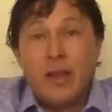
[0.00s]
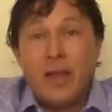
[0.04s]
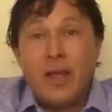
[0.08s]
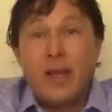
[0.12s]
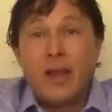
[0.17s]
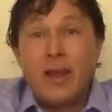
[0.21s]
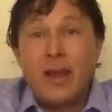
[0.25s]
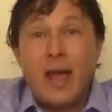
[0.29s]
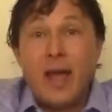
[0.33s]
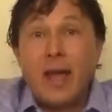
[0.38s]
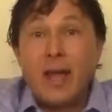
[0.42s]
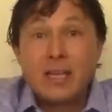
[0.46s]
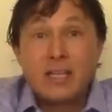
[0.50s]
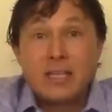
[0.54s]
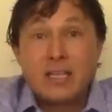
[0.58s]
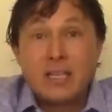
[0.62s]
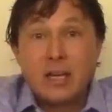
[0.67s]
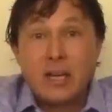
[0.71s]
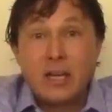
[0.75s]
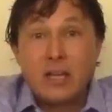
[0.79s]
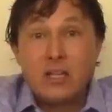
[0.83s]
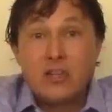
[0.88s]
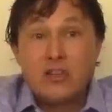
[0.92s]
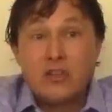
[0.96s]
And as
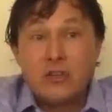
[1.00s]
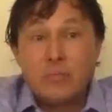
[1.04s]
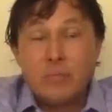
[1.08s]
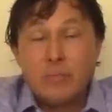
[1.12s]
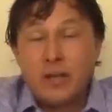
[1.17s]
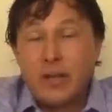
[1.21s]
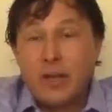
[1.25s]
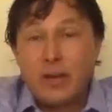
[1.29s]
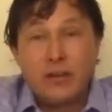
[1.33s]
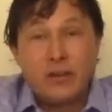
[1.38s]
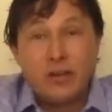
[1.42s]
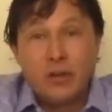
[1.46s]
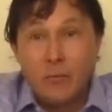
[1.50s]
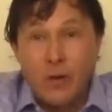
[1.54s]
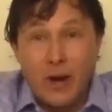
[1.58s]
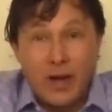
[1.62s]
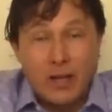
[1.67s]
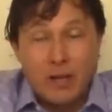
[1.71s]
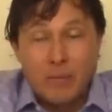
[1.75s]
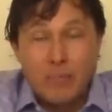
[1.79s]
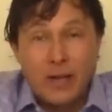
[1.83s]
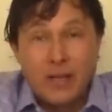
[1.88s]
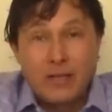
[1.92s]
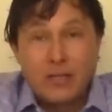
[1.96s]
such, because he
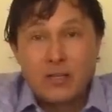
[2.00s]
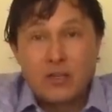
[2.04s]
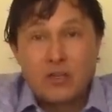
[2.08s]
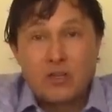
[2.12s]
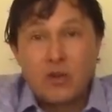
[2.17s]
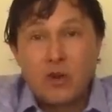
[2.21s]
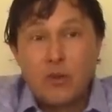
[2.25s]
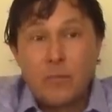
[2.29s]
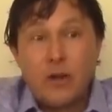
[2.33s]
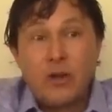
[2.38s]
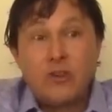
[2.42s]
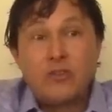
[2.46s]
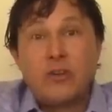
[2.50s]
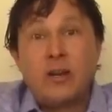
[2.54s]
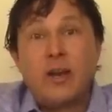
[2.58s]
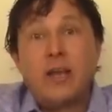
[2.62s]
recommends it so much,